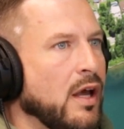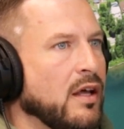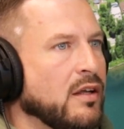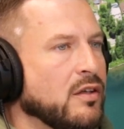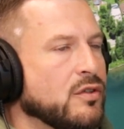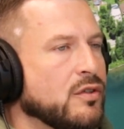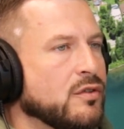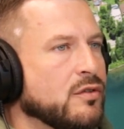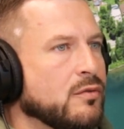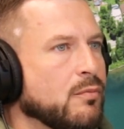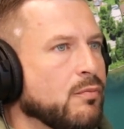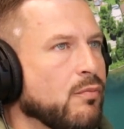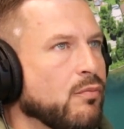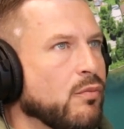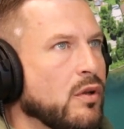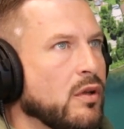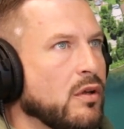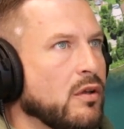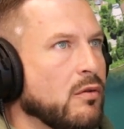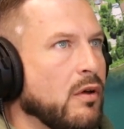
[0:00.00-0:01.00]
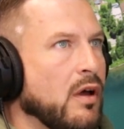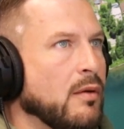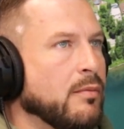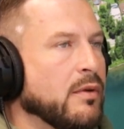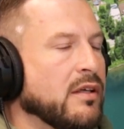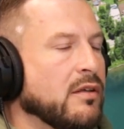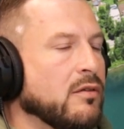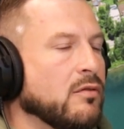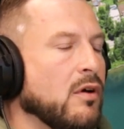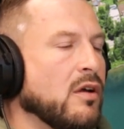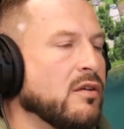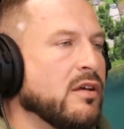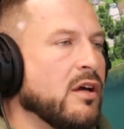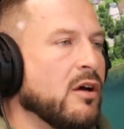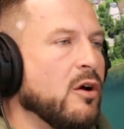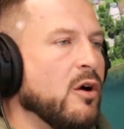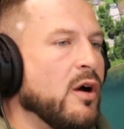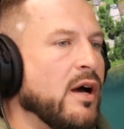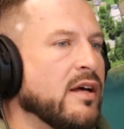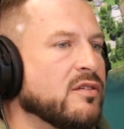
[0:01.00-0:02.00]
just,
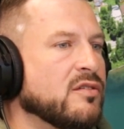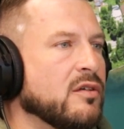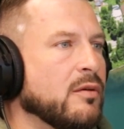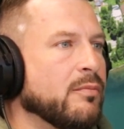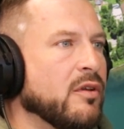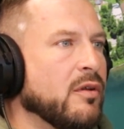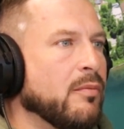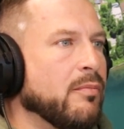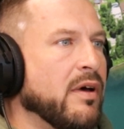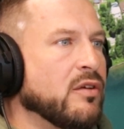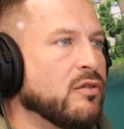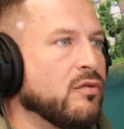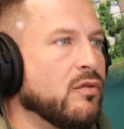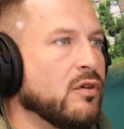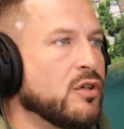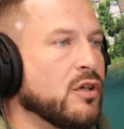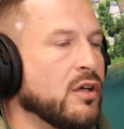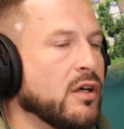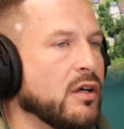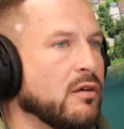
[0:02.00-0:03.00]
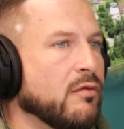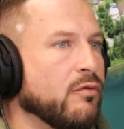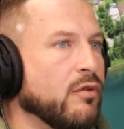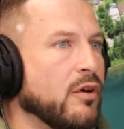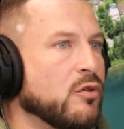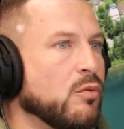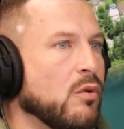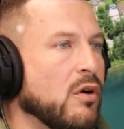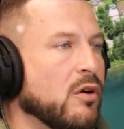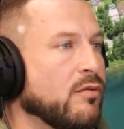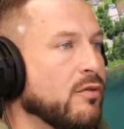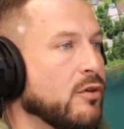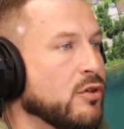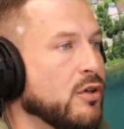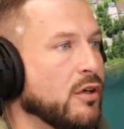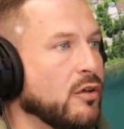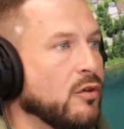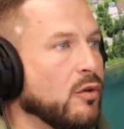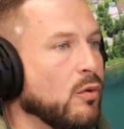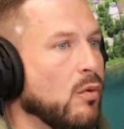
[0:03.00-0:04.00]
Ontario has some of the best freshwater
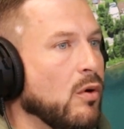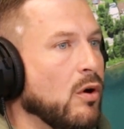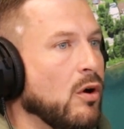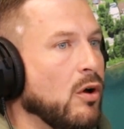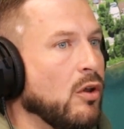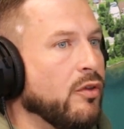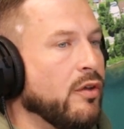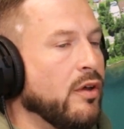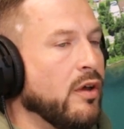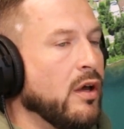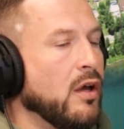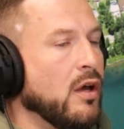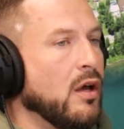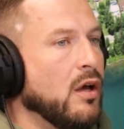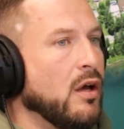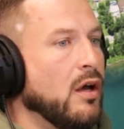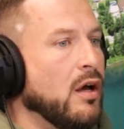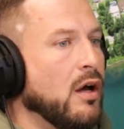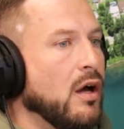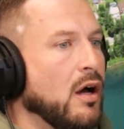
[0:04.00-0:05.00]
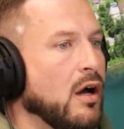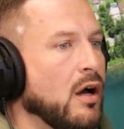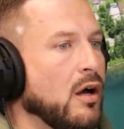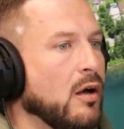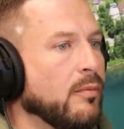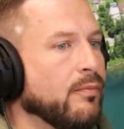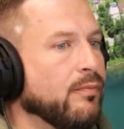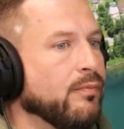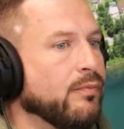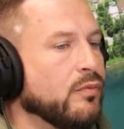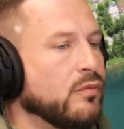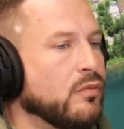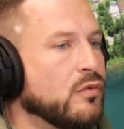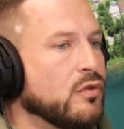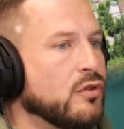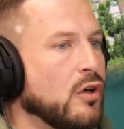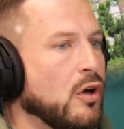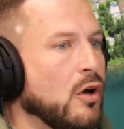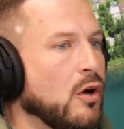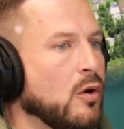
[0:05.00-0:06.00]
fishing in the world.
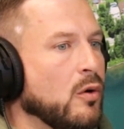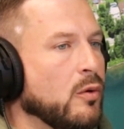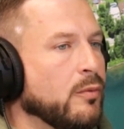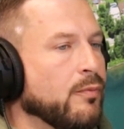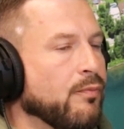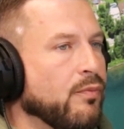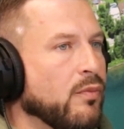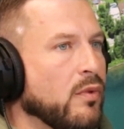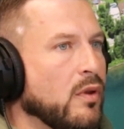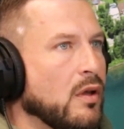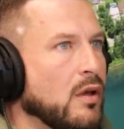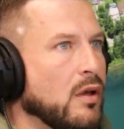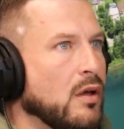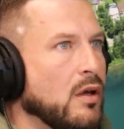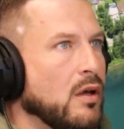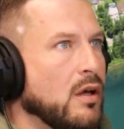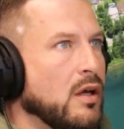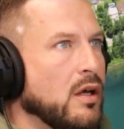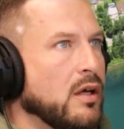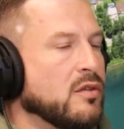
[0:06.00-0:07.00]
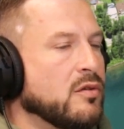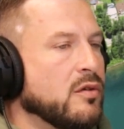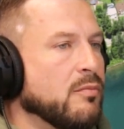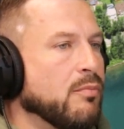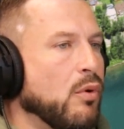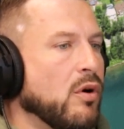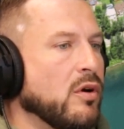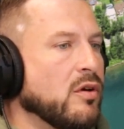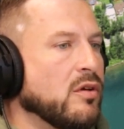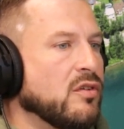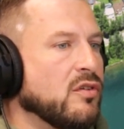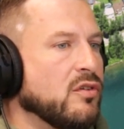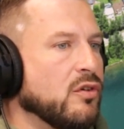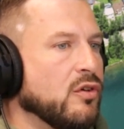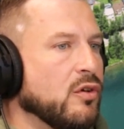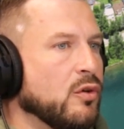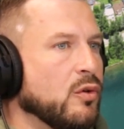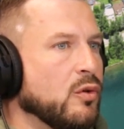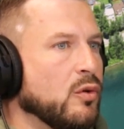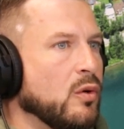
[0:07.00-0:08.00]
So it's important
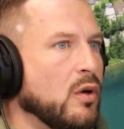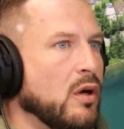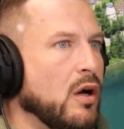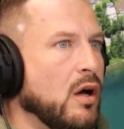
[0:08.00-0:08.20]
to